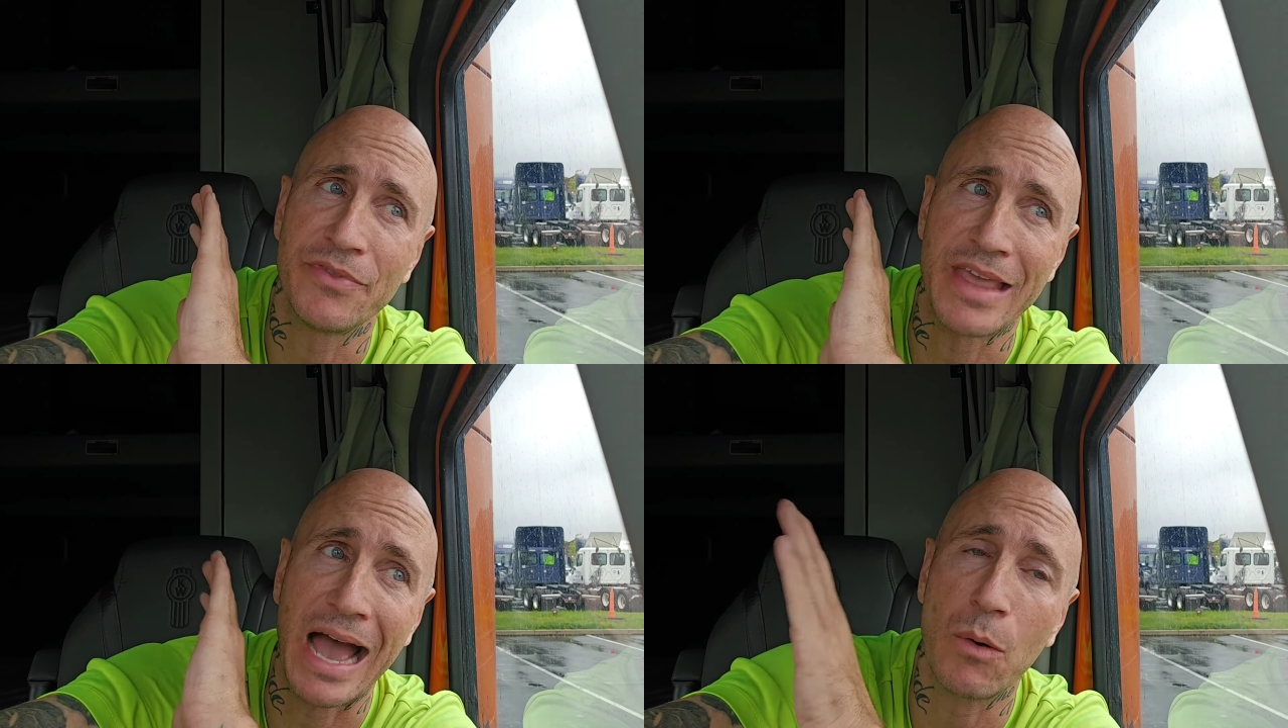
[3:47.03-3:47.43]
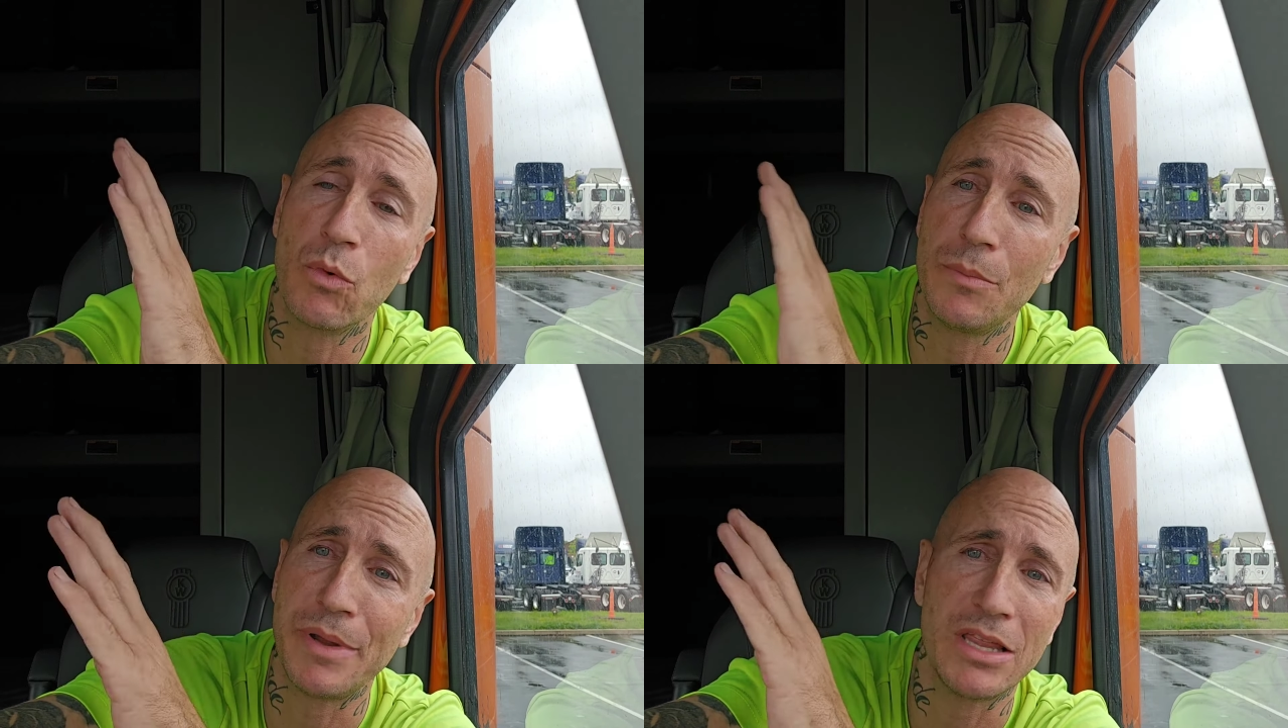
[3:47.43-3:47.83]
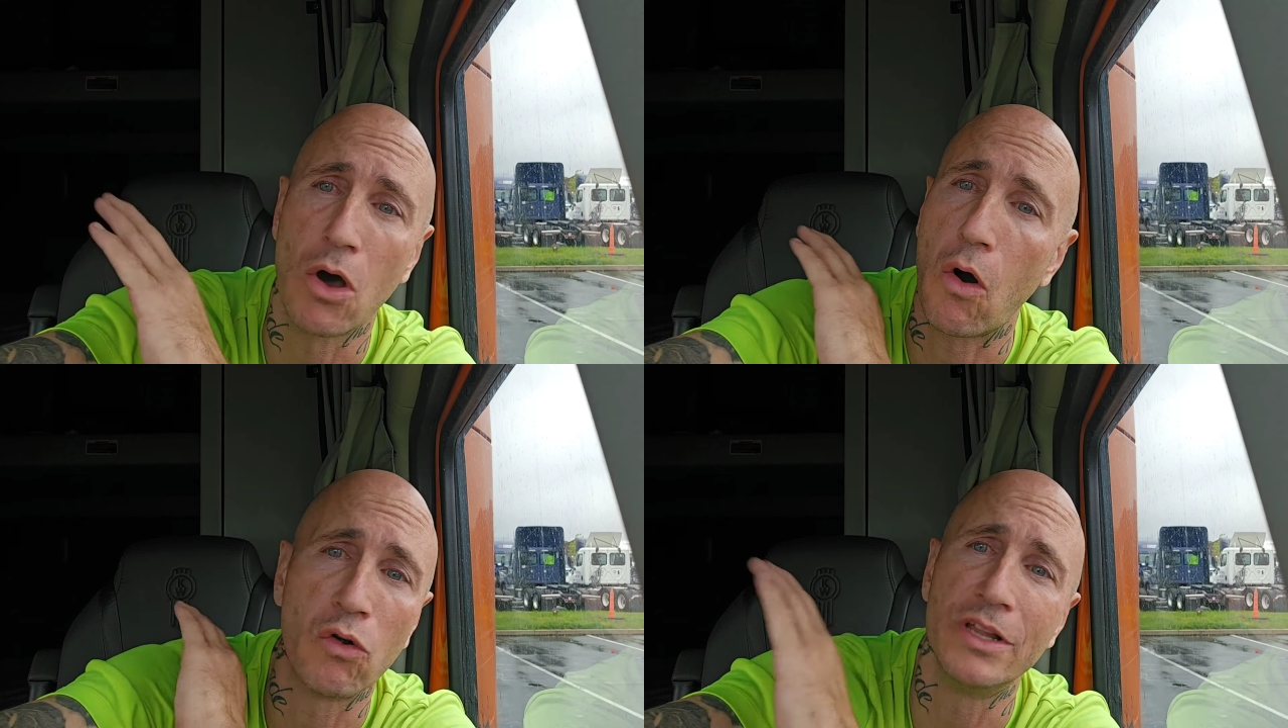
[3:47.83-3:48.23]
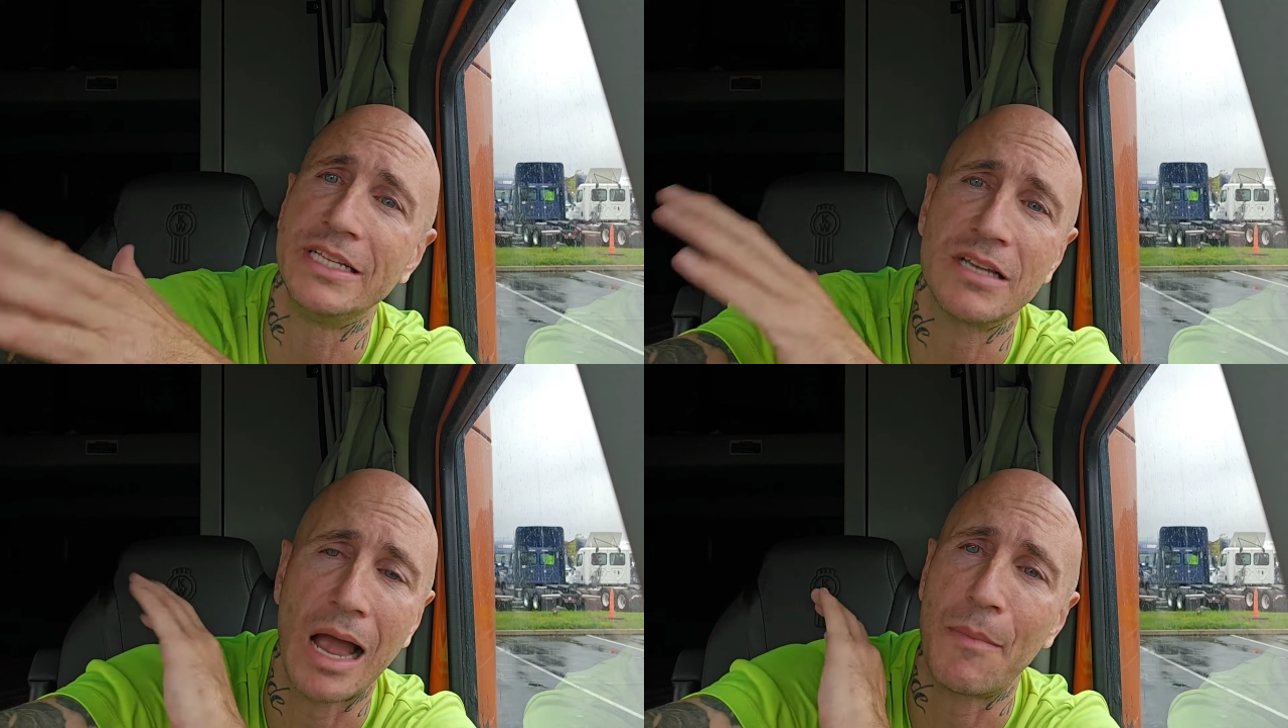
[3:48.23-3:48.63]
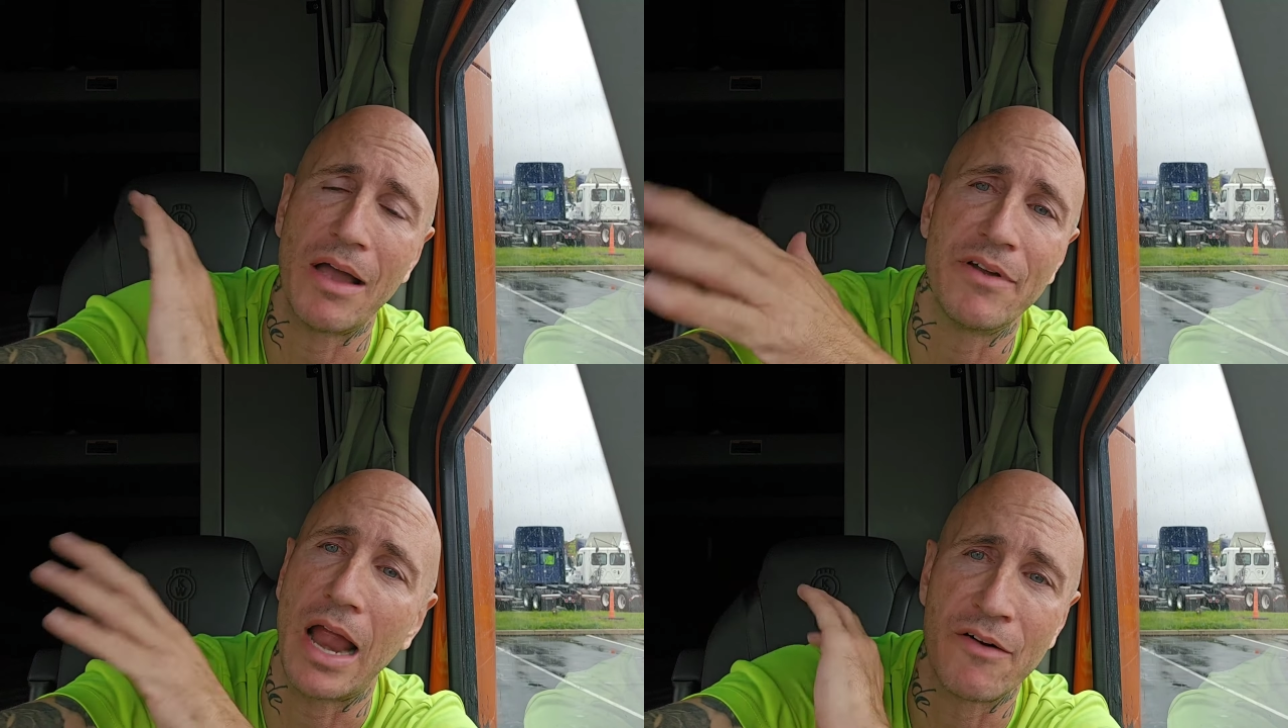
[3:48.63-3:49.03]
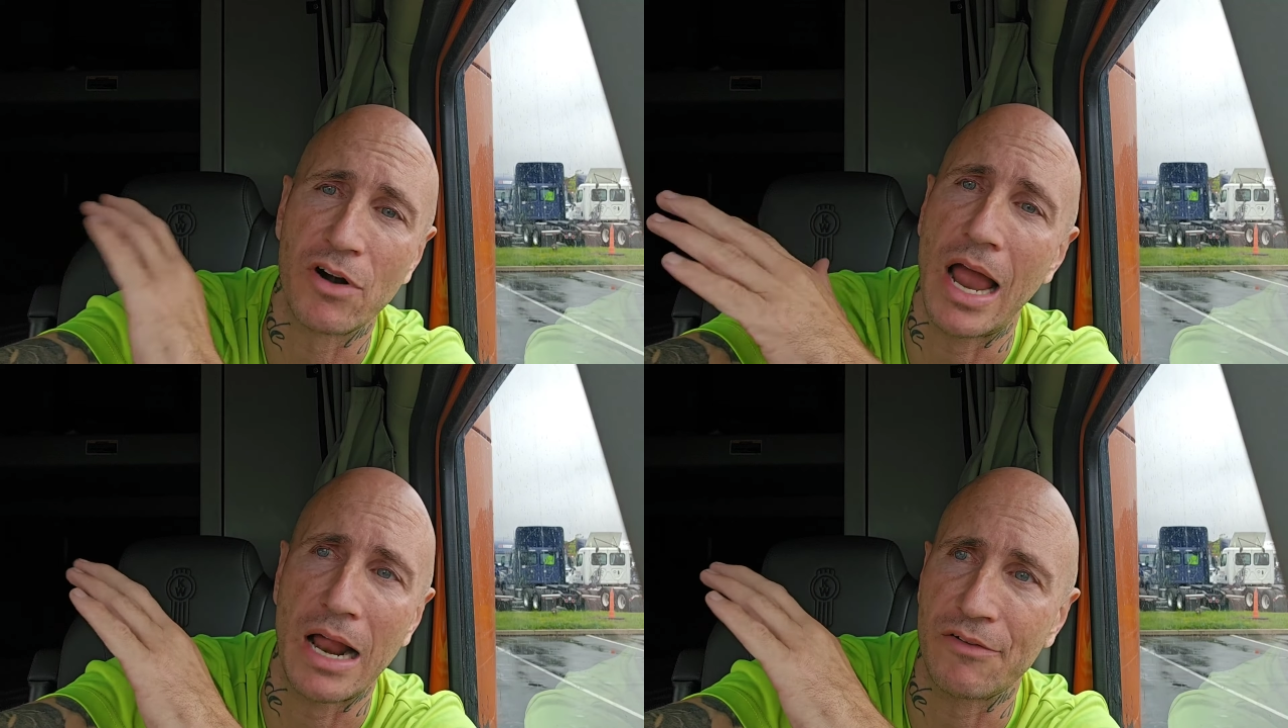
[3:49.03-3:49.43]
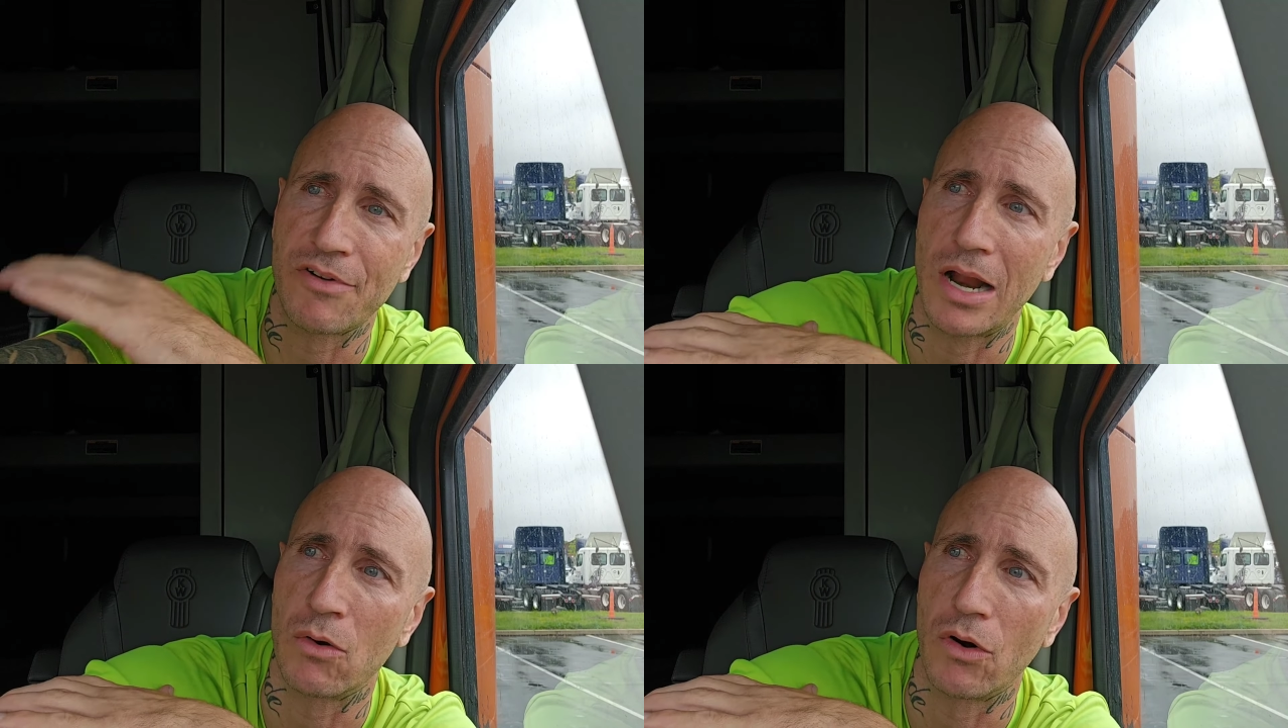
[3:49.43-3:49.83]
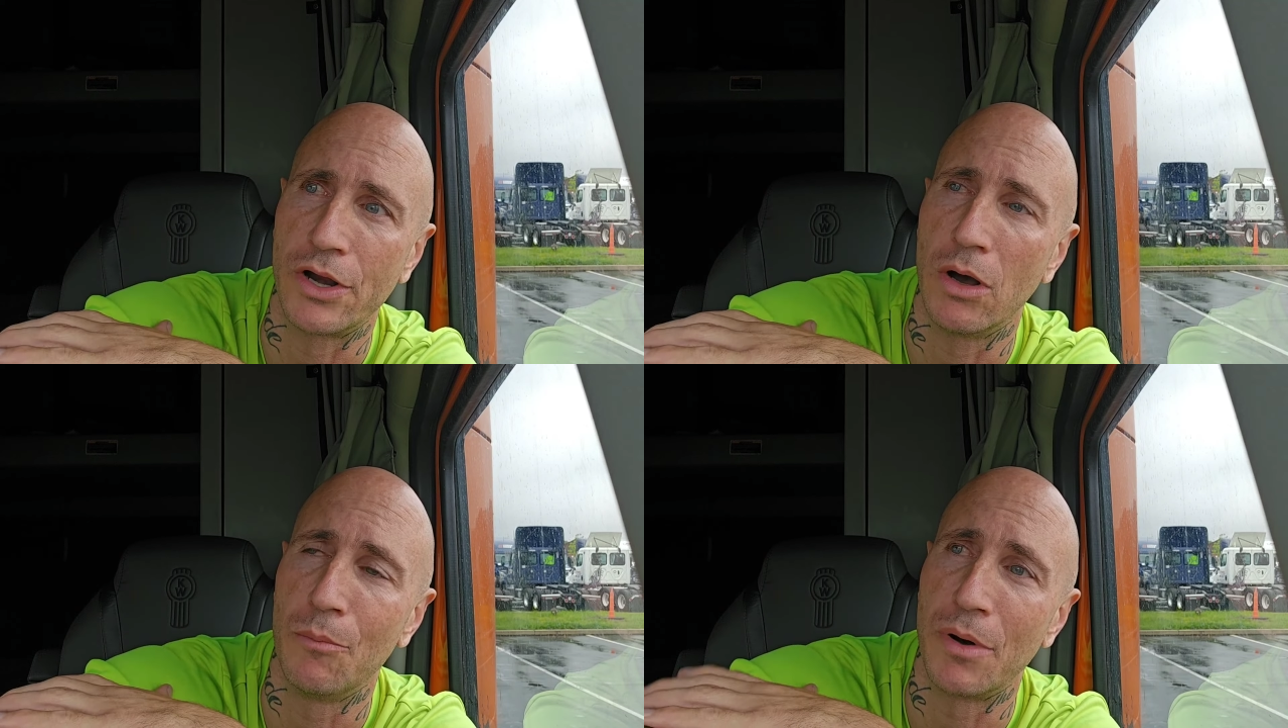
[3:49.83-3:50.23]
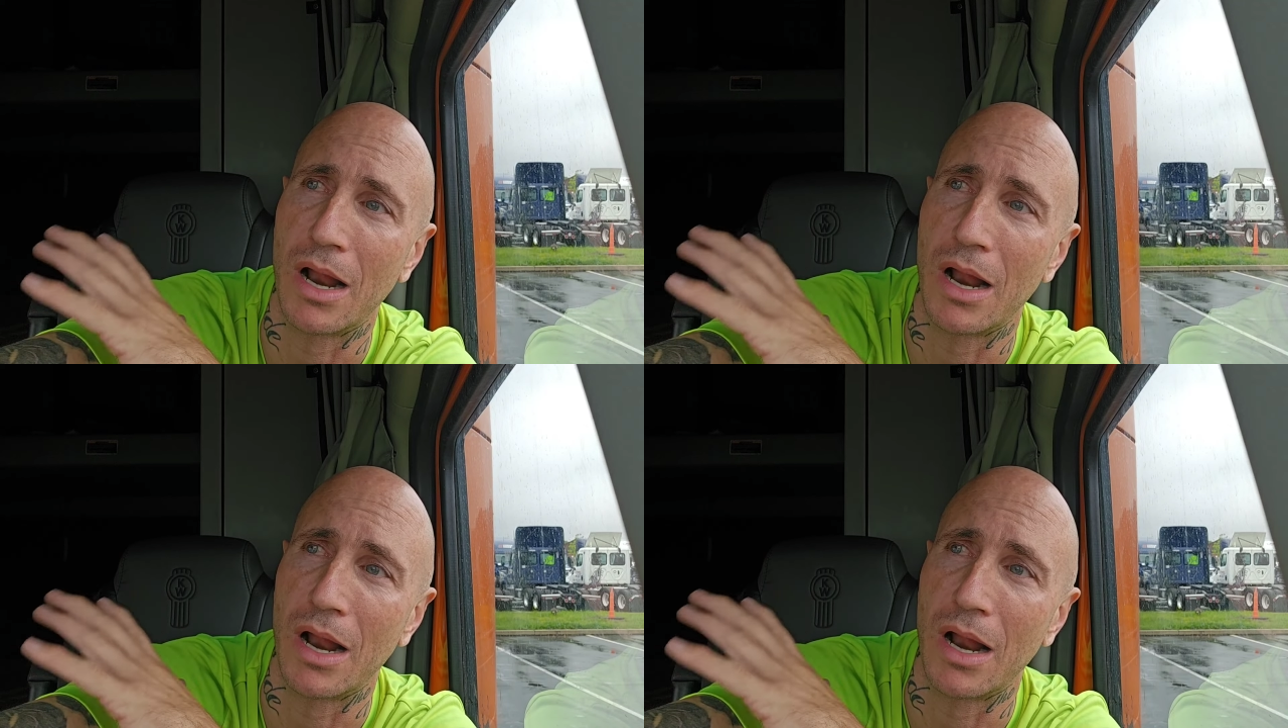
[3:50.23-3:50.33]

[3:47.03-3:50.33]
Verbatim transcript: that would be the only time I've ever had a fried Oreo,